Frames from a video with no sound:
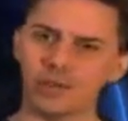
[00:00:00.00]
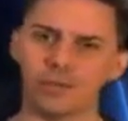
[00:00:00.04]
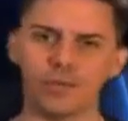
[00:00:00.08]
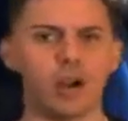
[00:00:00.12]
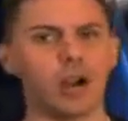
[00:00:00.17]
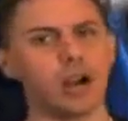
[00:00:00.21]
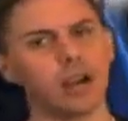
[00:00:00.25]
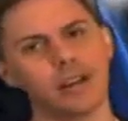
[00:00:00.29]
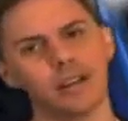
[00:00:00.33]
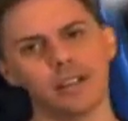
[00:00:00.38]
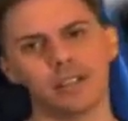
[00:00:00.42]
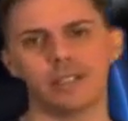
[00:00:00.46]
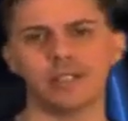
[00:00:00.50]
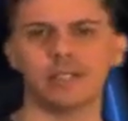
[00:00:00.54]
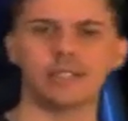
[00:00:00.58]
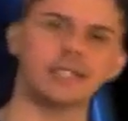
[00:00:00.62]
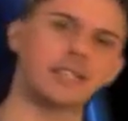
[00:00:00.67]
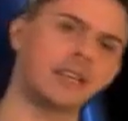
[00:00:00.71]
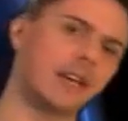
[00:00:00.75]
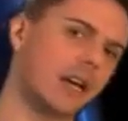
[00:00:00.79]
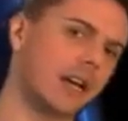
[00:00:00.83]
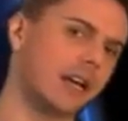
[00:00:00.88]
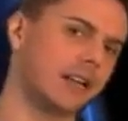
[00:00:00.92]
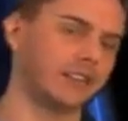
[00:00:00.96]
Uranus, the
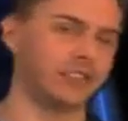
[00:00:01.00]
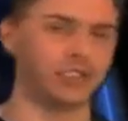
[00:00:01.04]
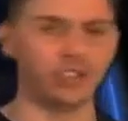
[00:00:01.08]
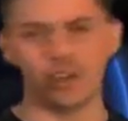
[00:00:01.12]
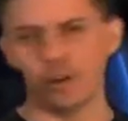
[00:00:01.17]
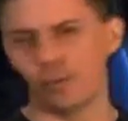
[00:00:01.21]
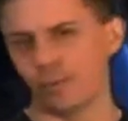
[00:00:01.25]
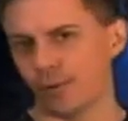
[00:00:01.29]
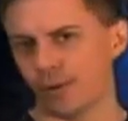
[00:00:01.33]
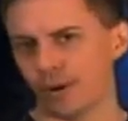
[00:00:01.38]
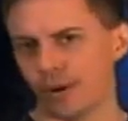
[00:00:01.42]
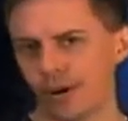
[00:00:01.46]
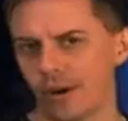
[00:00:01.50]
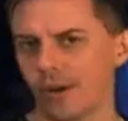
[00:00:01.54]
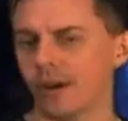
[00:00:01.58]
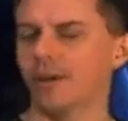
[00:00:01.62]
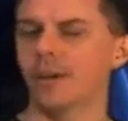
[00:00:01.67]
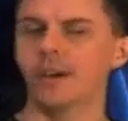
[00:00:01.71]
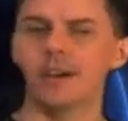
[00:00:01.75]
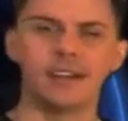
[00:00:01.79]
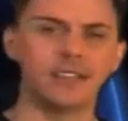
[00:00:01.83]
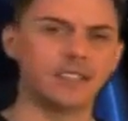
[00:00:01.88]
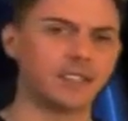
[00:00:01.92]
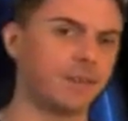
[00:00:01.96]
sun, Jupiter.
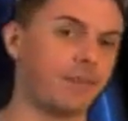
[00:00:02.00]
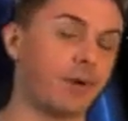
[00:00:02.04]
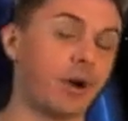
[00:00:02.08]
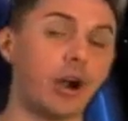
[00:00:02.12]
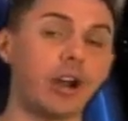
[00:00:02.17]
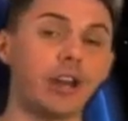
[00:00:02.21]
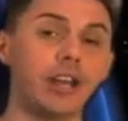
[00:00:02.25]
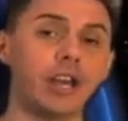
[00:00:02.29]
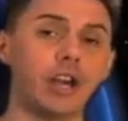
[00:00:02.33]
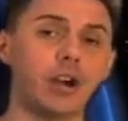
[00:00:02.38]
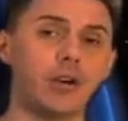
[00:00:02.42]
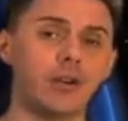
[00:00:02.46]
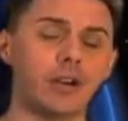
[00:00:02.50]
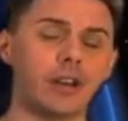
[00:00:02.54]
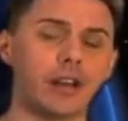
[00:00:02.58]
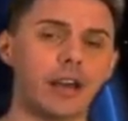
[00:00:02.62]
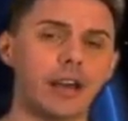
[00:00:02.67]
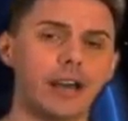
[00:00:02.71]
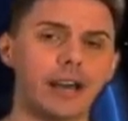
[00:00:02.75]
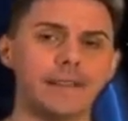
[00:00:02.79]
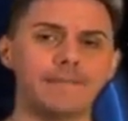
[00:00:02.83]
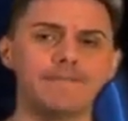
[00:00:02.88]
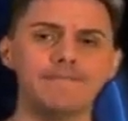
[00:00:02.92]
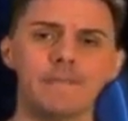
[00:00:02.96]
It's a party going
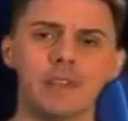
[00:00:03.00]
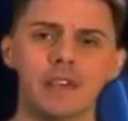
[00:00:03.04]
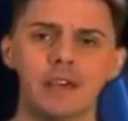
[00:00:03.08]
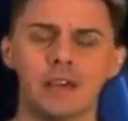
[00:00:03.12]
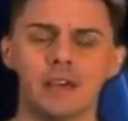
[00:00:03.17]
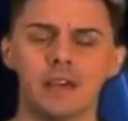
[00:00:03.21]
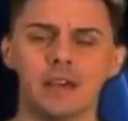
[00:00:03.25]
on.